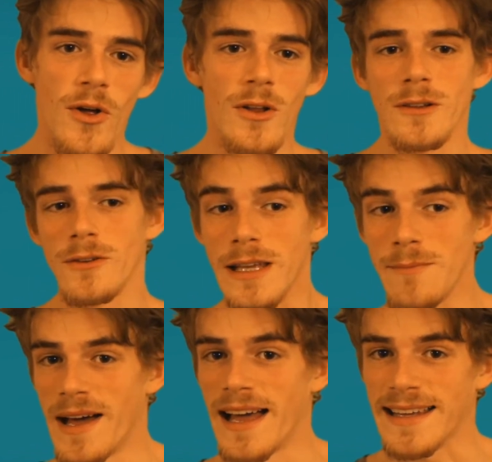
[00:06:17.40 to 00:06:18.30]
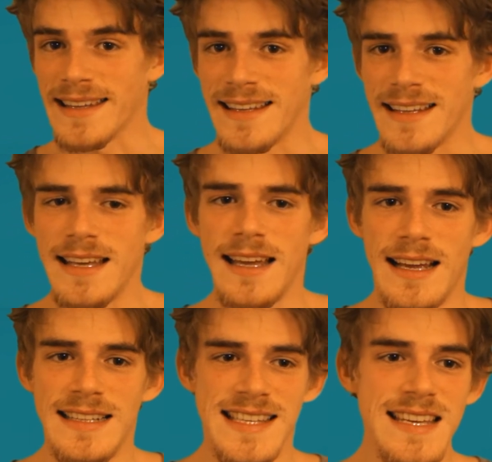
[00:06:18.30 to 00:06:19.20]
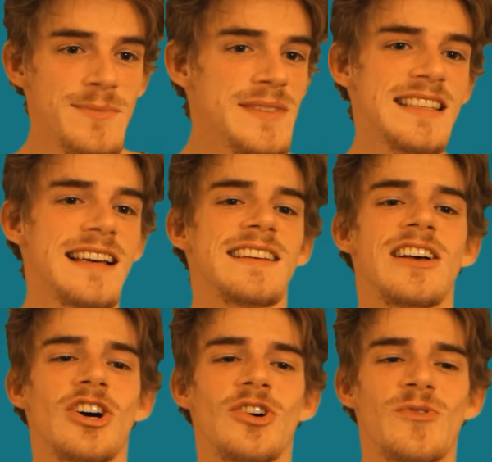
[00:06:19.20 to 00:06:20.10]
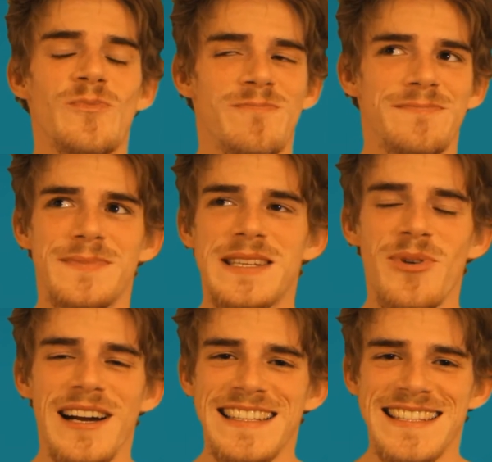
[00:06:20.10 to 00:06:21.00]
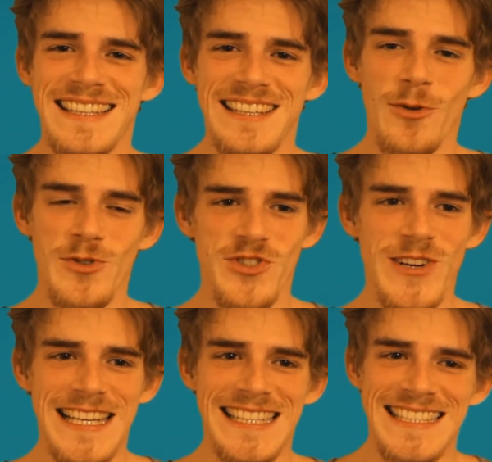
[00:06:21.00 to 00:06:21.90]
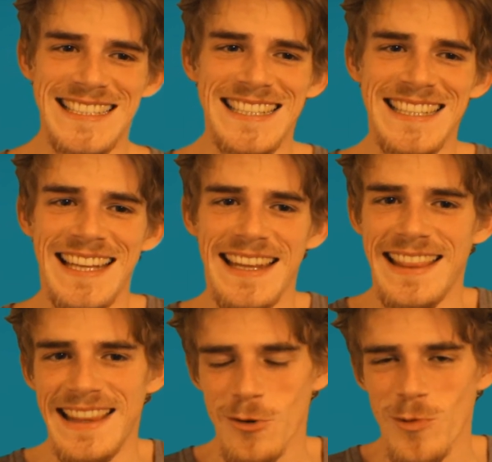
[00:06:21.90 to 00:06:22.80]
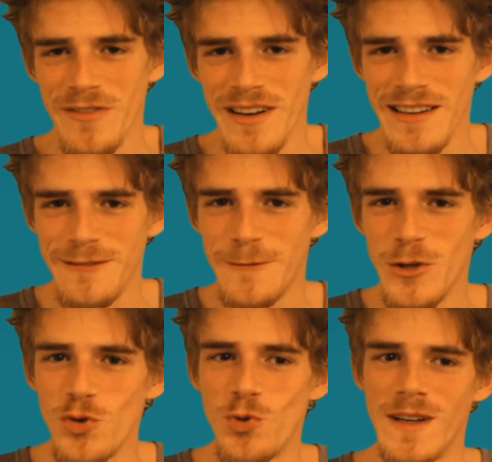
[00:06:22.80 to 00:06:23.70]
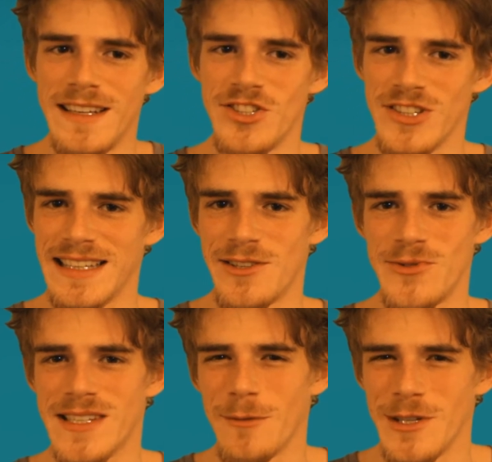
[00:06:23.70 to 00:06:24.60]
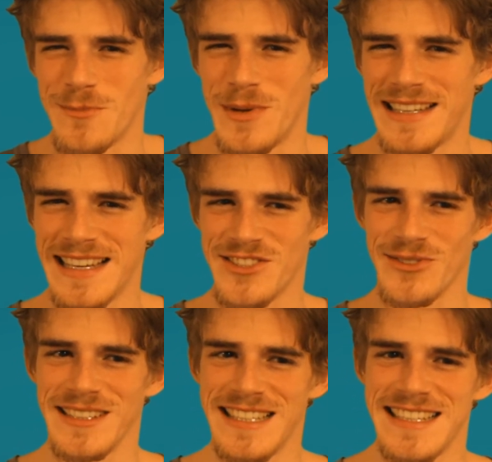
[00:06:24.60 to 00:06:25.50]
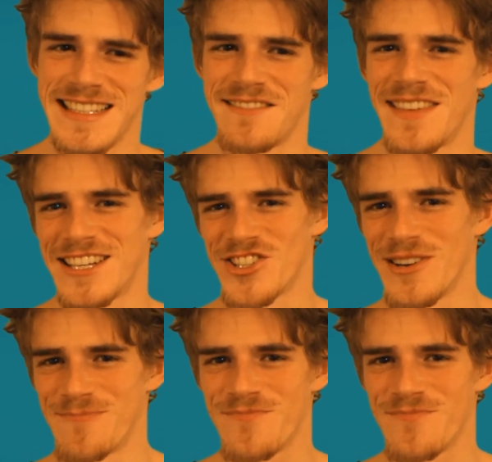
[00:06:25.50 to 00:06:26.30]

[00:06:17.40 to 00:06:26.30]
looking back, it seems surprising or strange that there were very few initially who saw much potential in his invention.